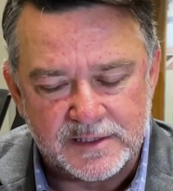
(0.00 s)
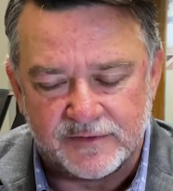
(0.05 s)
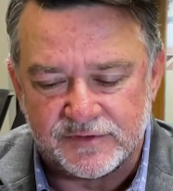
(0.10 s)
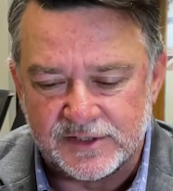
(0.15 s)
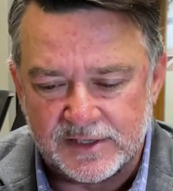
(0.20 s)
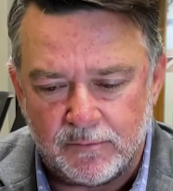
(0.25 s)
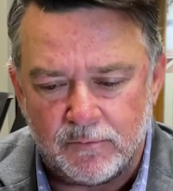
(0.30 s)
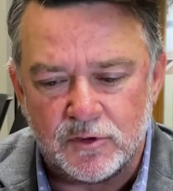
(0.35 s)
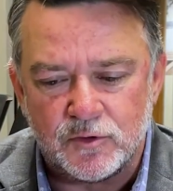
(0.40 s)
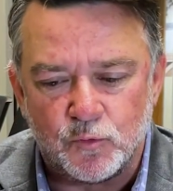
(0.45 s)
If
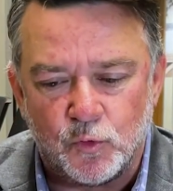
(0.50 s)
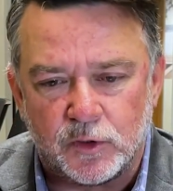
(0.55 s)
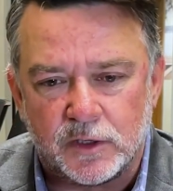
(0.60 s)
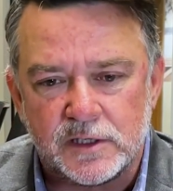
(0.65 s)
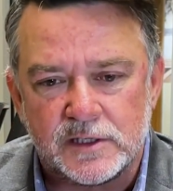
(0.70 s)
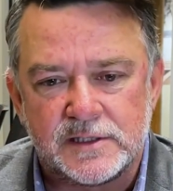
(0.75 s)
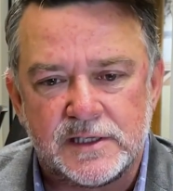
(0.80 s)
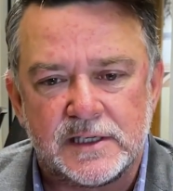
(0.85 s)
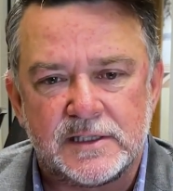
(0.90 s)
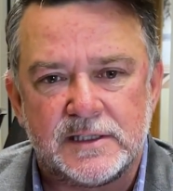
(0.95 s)
someone's working
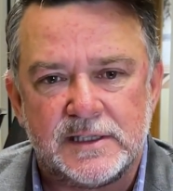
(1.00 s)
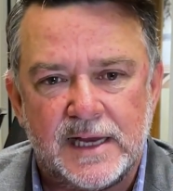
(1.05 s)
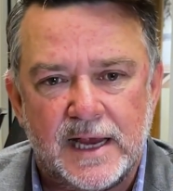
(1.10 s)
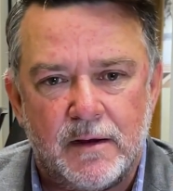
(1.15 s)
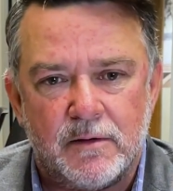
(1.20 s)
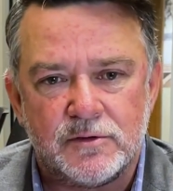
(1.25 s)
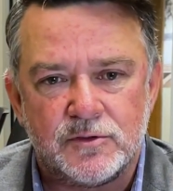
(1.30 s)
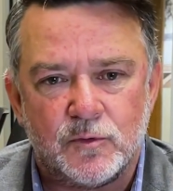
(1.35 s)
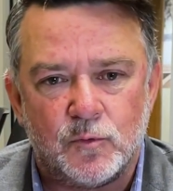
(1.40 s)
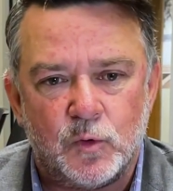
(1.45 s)
60
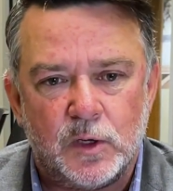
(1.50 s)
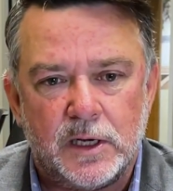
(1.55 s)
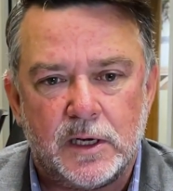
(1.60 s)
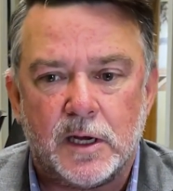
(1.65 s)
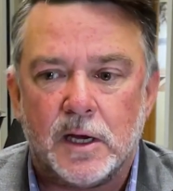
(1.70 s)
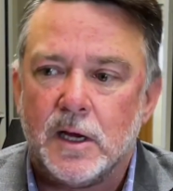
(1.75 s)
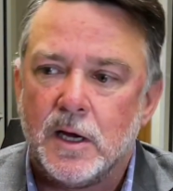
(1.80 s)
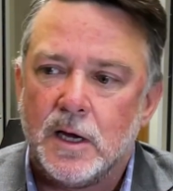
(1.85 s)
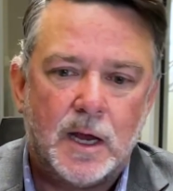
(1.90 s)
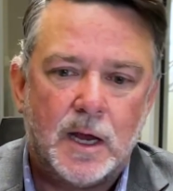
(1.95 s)
hours a week,